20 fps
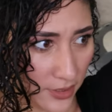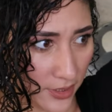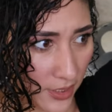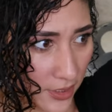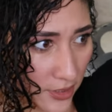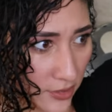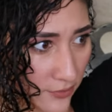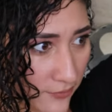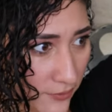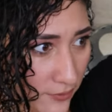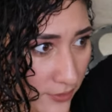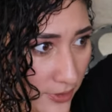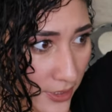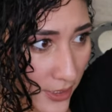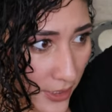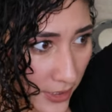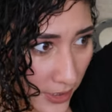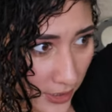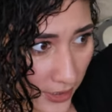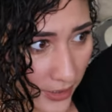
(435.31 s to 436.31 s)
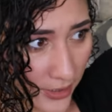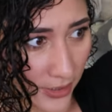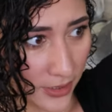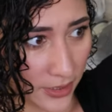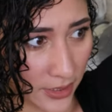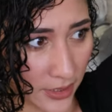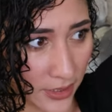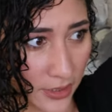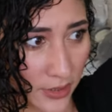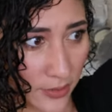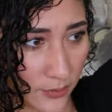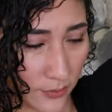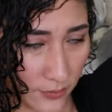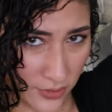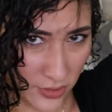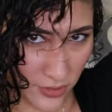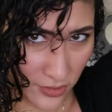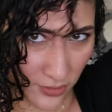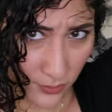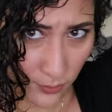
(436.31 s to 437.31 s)
today's routine,
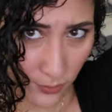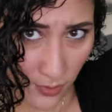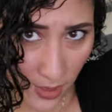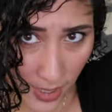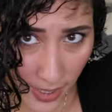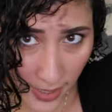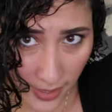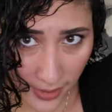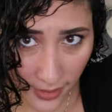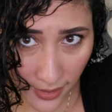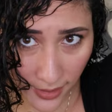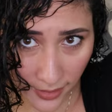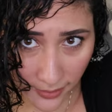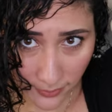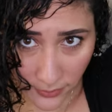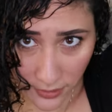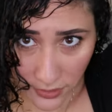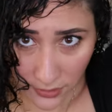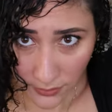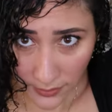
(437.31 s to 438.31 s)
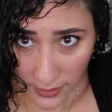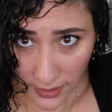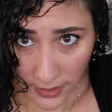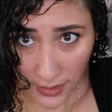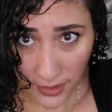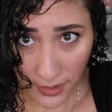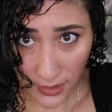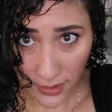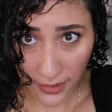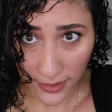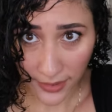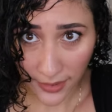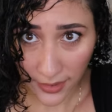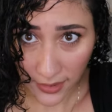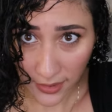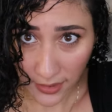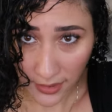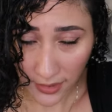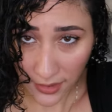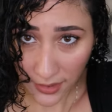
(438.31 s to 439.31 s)
which is why I'm doing it like
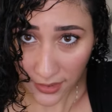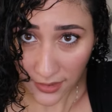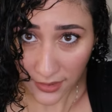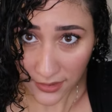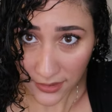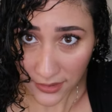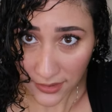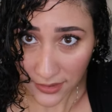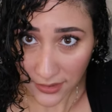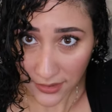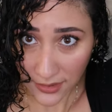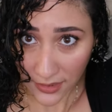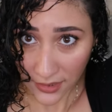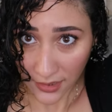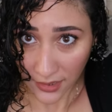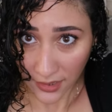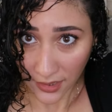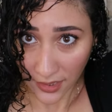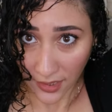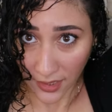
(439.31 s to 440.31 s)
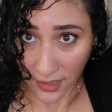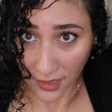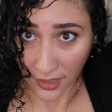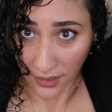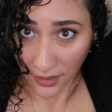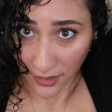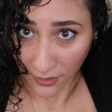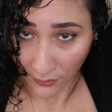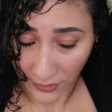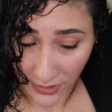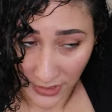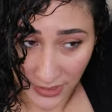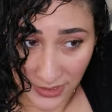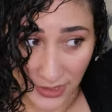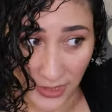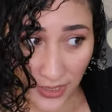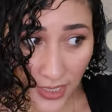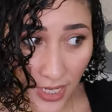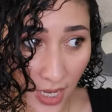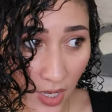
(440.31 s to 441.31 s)
this. I wanna
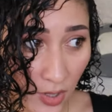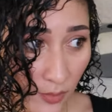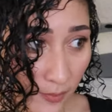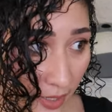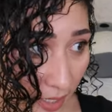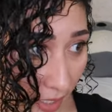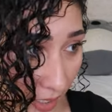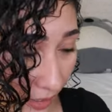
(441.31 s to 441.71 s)
see how my